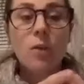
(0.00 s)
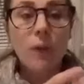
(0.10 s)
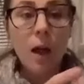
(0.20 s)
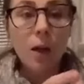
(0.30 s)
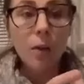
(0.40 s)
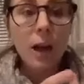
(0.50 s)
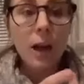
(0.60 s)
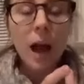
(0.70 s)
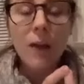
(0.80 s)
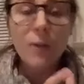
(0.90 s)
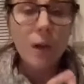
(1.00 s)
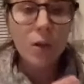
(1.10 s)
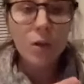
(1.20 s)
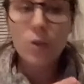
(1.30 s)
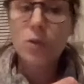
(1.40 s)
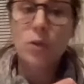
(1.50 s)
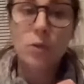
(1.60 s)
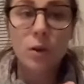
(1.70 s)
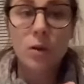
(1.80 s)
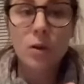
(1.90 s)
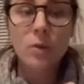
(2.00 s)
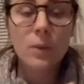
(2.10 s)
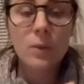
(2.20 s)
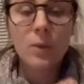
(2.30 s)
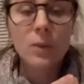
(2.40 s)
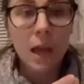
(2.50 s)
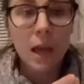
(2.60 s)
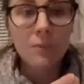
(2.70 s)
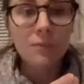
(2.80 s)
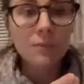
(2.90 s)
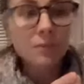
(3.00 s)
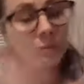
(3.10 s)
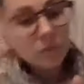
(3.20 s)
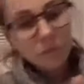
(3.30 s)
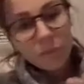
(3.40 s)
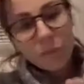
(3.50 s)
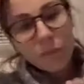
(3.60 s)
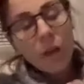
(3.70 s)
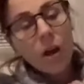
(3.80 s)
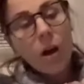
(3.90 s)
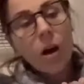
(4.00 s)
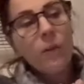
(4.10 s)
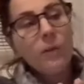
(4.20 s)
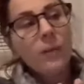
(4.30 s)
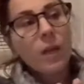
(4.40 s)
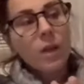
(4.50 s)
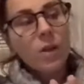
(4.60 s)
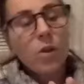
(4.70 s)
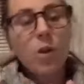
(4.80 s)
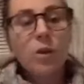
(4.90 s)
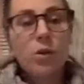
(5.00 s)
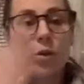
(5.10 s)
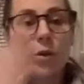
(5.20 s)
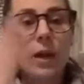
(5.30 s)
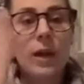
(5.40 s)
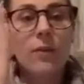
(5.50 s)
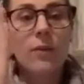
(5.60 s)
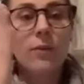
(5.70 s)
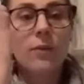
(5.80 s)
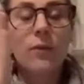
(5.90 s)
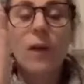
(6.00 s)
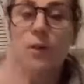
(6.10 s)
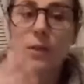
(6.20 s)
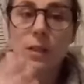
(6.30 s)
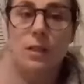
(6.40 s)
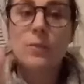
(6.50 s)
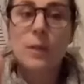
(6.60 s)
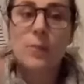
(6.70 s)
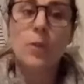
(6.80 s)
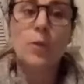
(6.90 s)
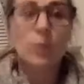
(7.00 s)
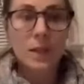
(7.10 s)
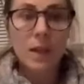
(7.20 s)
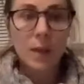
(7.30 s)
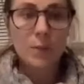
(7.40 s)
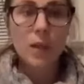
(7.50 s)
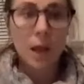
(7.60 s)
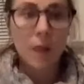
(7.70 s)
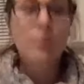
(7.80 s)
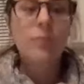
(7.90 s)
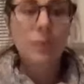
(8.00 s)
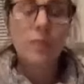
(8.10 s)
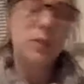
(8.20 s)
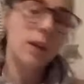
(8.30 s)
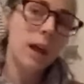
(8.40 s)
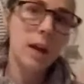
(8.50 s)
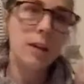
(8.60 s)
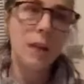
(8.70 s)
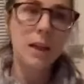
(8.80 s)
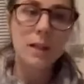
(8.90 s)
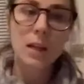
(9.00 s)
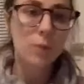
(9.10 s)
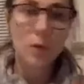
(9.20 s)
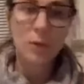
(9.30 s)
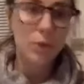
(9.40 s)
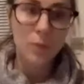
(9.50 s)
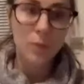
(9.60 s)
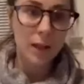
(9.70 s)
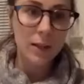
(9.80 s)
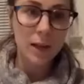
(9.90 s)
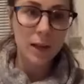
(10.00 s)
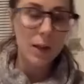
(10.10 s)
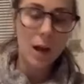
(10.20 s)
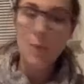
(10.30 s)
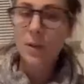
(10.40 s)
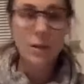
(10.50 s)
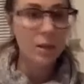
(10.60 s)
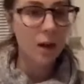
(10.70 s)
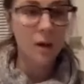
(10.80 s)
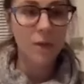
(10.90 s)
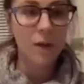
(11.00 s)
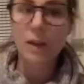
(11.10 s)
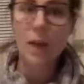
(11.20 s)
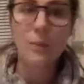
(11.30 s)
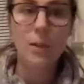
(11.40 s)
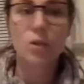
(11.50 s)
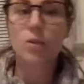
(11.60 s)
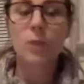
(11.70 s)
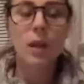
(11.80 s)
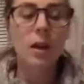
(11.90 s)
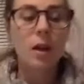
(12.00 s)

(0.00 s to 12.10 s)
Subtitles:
following. I follow close to 200 people a day. So I'll do like follow 60 people 3 times a day. And that takes me a few minutes at a time. It's not very time consuming.